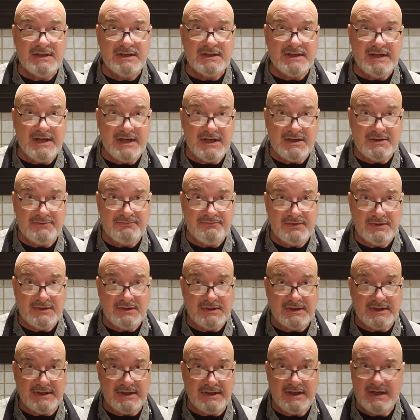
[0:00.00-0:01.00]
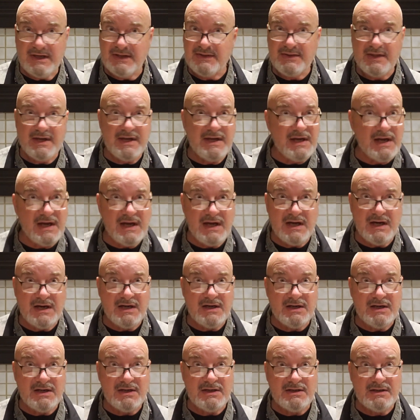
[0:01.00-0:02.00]
carefully, and they
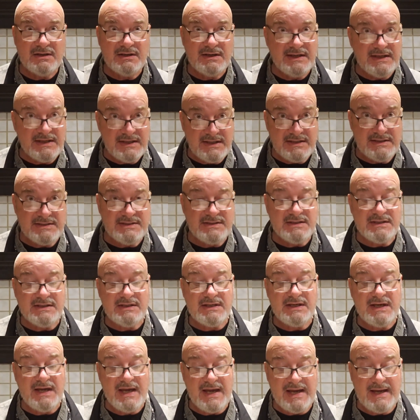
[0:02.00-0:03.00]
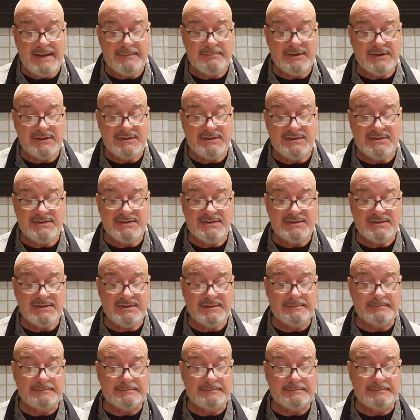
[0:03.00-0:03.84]
are easy habits.